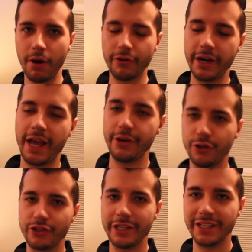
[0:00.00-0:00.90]
on right now.
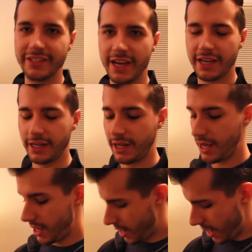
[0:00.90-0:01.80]
You'll see it in a second.
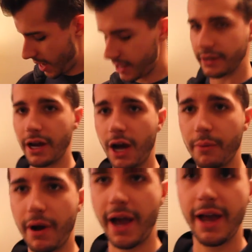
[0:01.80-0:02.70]
And
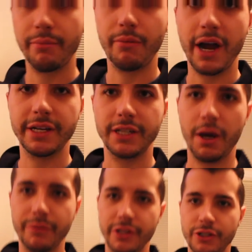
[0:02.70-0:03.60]
I am mic'd
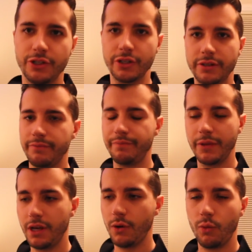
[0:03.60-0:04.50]
up. This is just
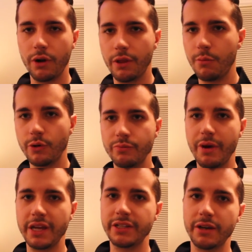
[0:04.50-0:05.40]
one of the most
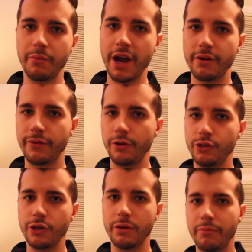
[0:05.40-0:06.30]
basic
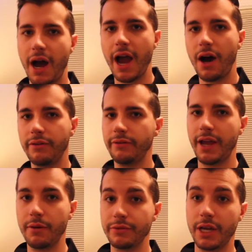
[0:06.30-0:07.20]
microphones you can buy off of
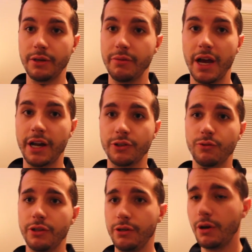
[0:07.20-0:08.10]
Amazon, to be honest
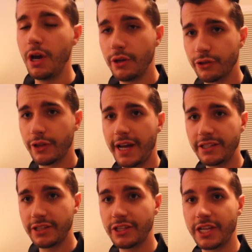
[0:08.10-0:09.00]
with you. So
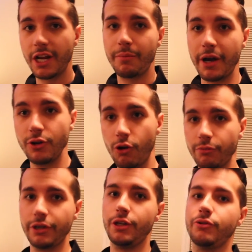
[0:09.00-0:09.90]
that's the setup I
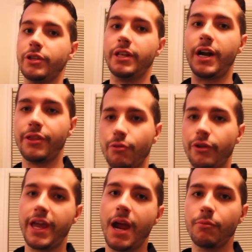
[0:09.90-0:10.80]
normally use, and then I throw
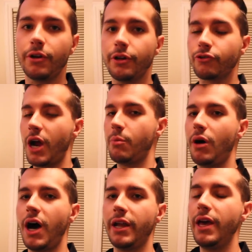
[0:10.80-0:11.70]
the camera on a
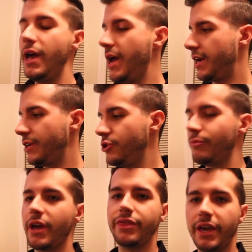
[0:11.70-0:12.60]
tripod and I do
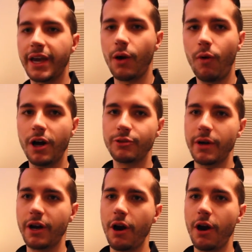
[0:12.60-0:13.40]
my thing, I wash my